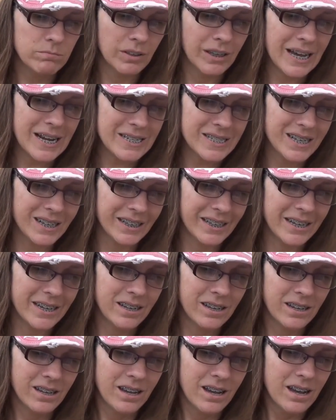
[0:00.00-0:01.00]
Lastly,
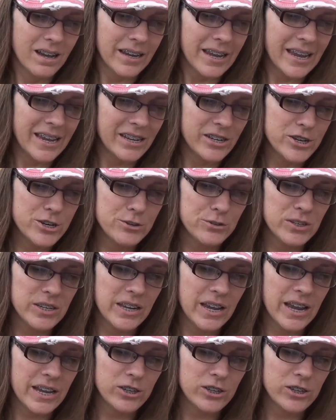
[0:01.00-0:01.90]
can using